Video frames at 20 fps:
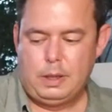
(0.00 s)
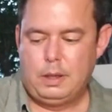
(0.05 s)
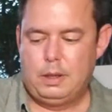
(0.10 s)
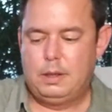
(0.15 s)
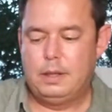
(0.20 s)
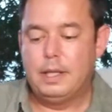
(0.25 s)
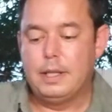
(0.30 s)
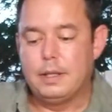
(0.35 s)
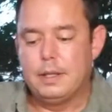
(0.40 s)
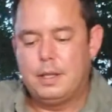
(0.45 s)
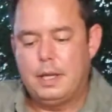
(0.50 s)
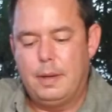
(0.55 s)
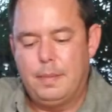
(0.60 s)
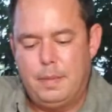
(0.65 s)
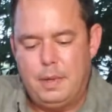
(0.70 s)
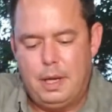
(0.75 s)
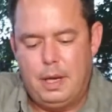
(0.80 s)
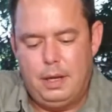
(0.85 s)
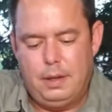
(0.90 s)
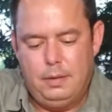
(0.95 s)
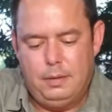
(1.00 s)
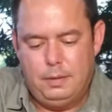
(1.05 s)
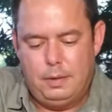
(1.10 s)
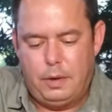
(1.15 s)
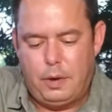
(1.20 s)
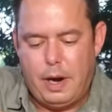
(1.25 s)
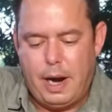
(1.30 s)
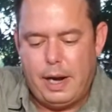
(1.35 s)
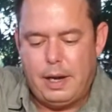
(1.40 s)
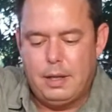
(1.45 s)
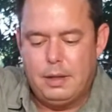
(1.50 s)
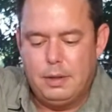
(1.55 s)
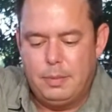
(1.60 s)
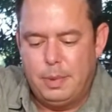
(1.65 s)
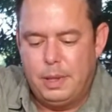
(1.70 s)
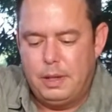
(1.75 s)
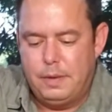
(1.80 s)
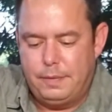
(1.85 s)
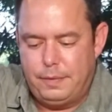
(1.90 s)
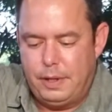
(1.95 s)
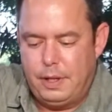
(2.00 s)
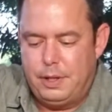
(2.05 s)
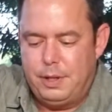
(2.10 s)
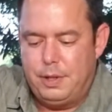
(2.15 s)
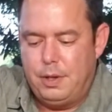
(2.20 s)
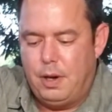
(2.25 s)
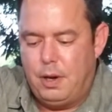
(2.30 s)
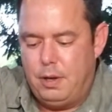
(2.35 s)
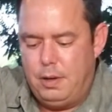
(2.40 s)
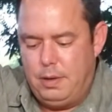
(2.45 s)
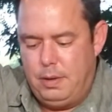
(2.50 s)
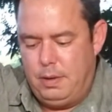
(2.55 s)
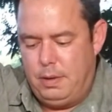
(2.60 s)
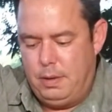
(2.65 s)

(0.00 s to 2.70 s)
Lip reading: Then same thing, crack a little bit of fresh salt.